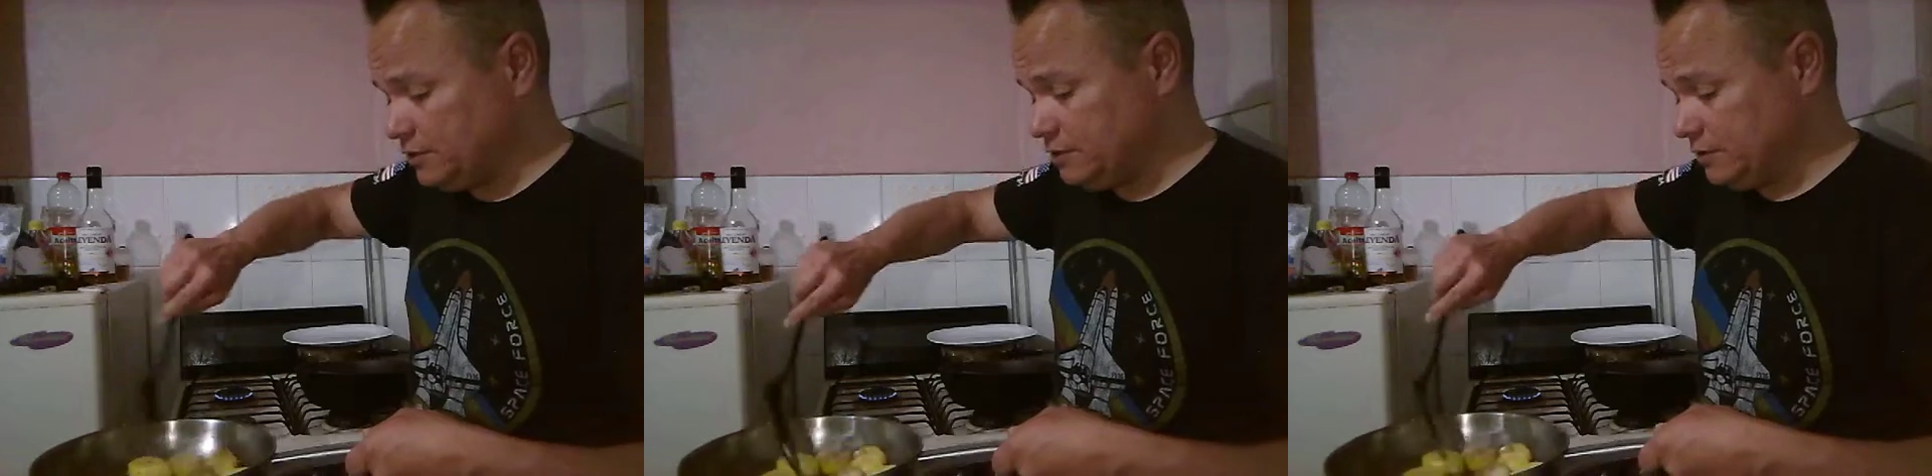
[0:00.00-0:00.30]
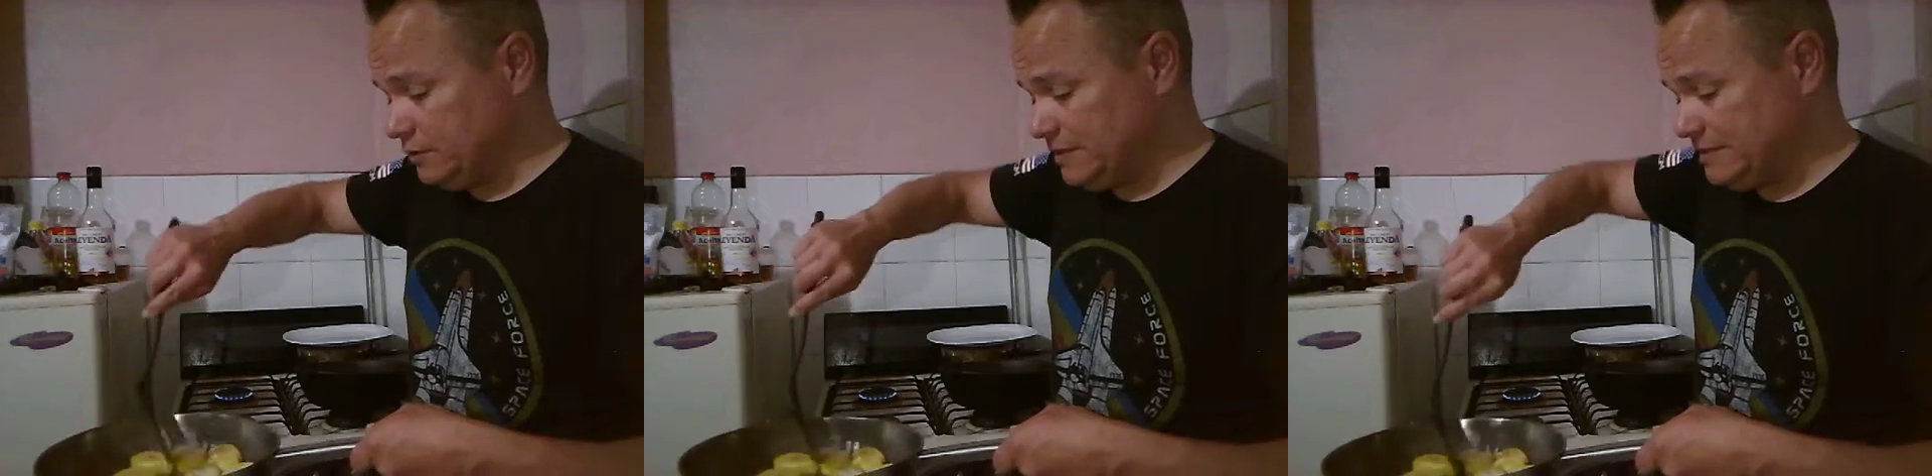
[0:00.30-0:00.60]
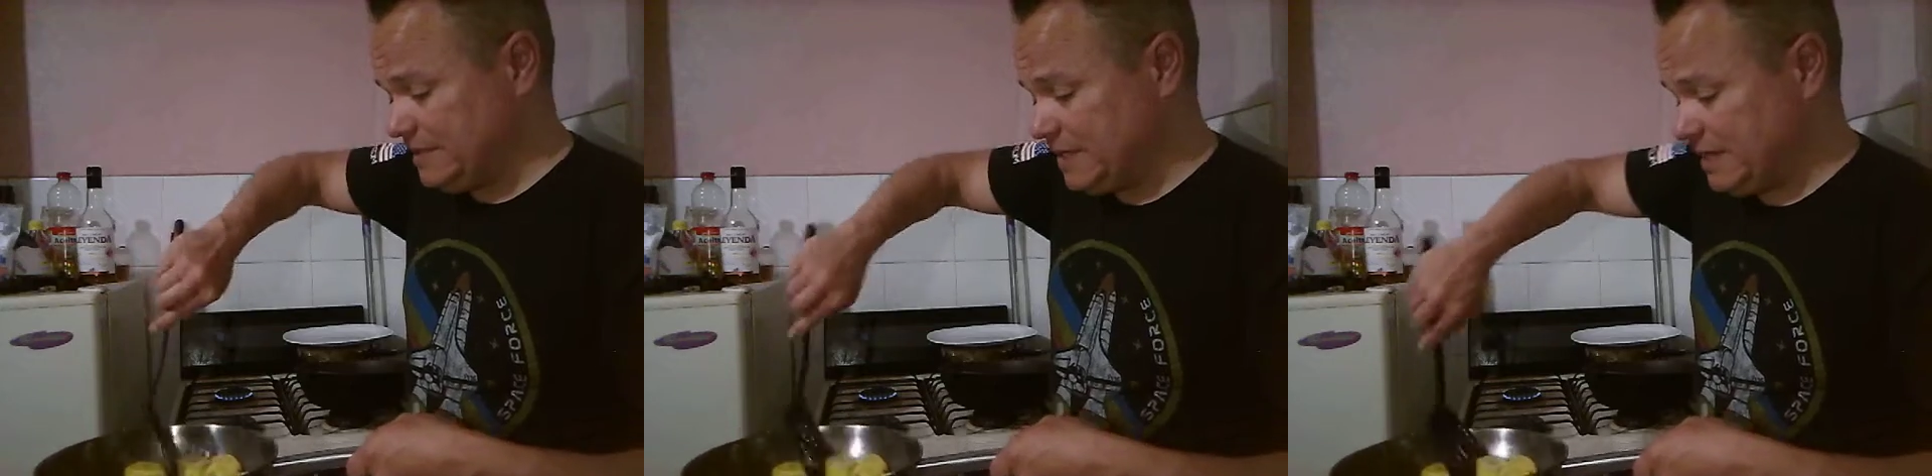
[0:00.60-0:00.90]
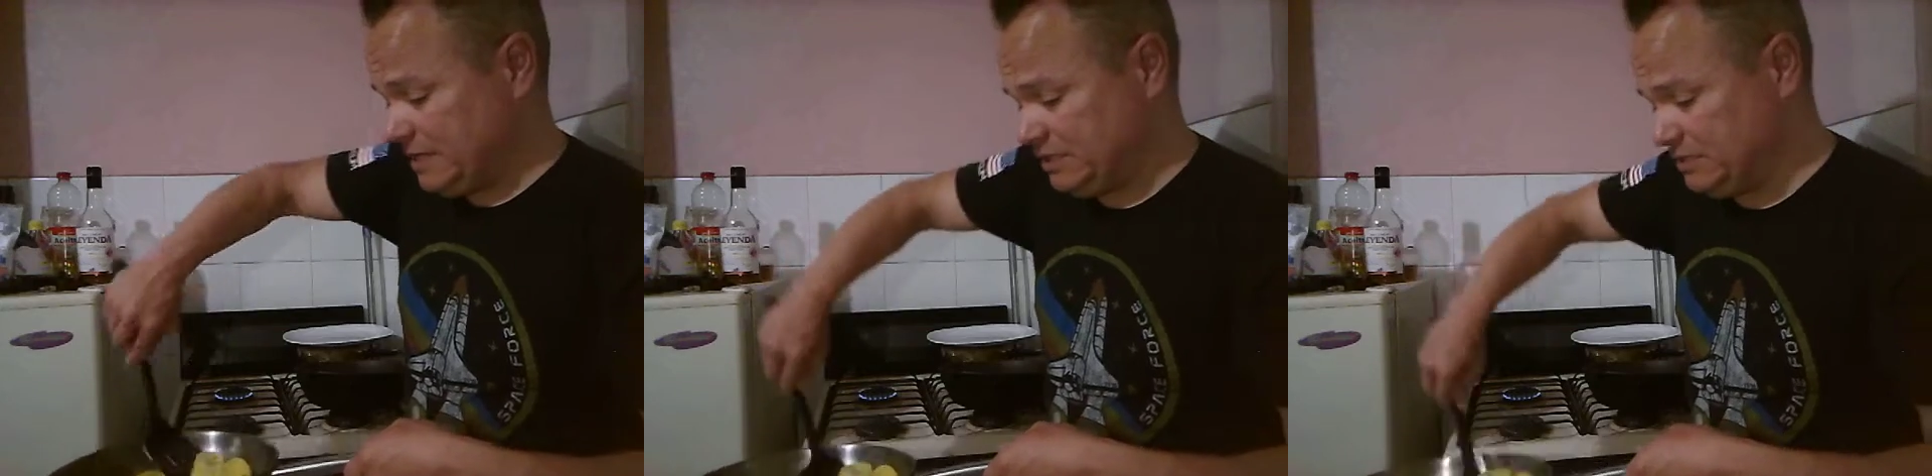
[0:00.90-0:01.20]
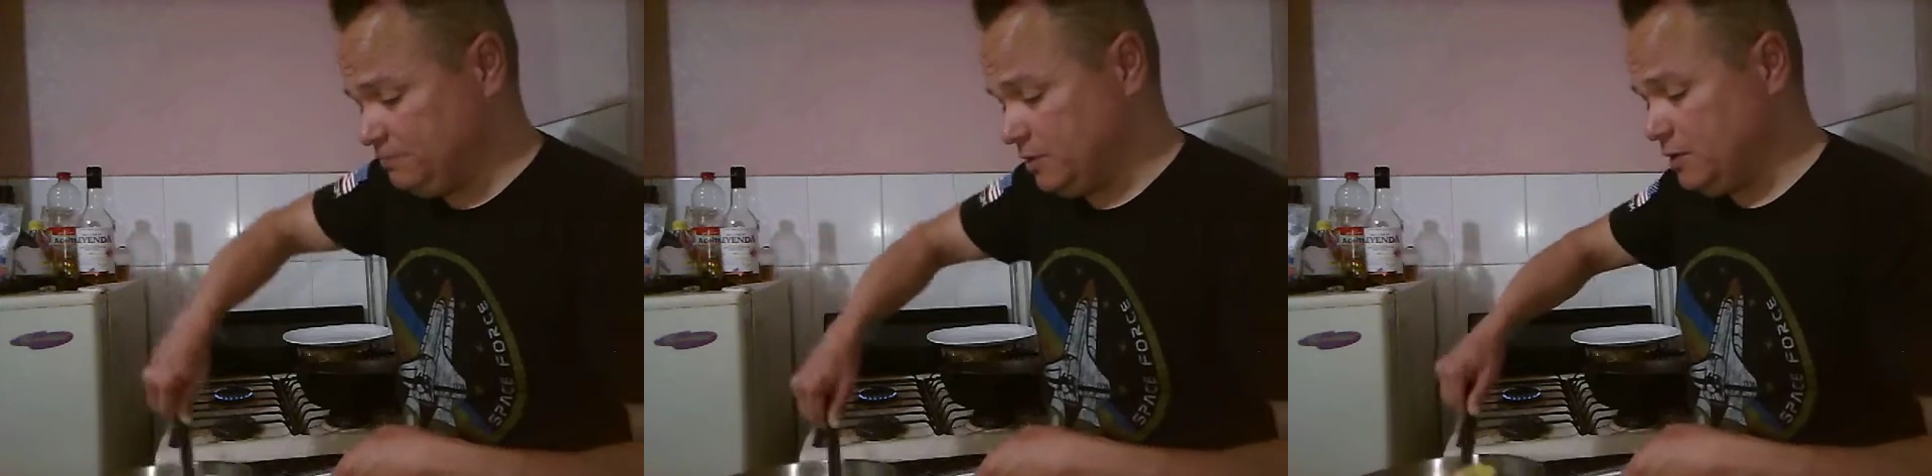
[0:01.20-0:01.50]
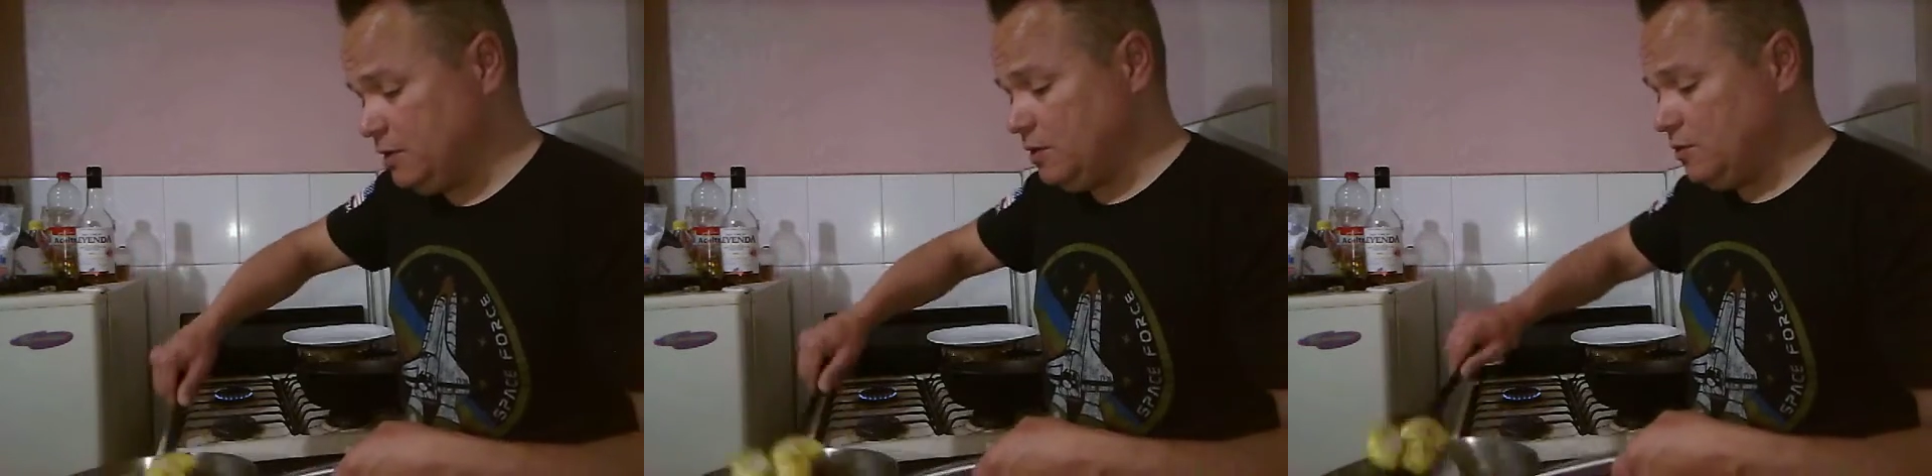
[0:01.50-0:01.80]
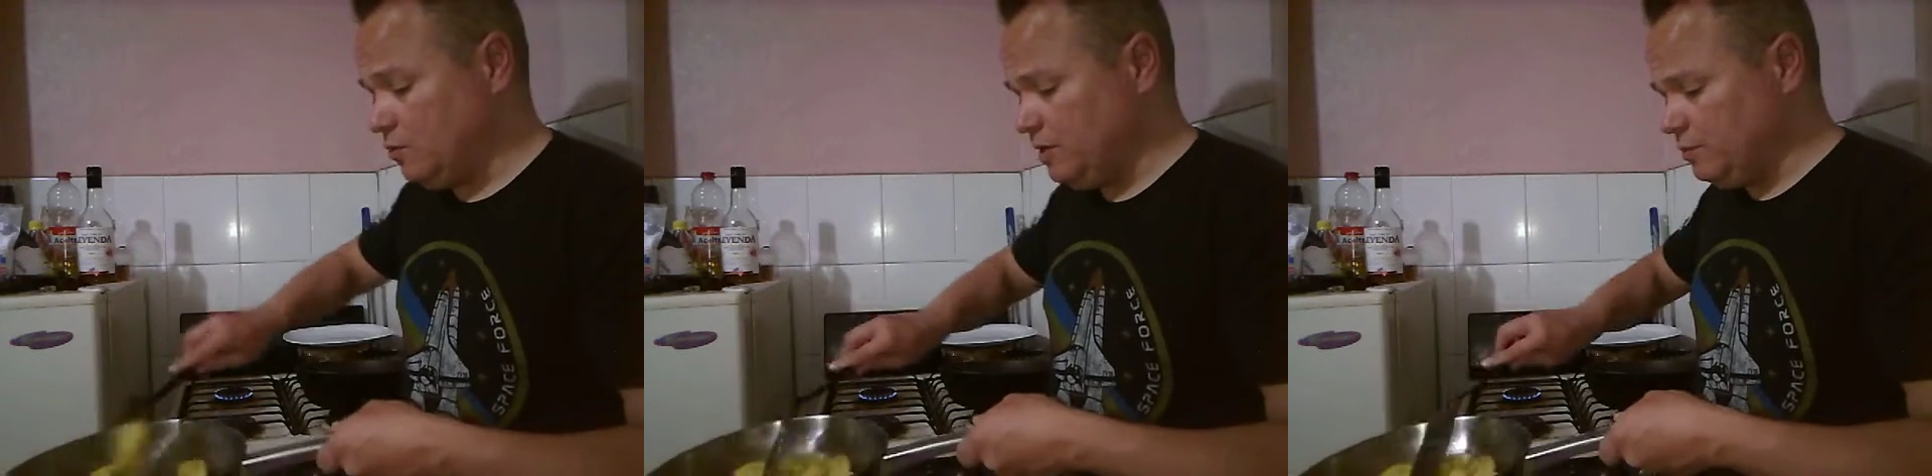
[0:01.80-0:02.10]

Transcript: sugar is nice, but we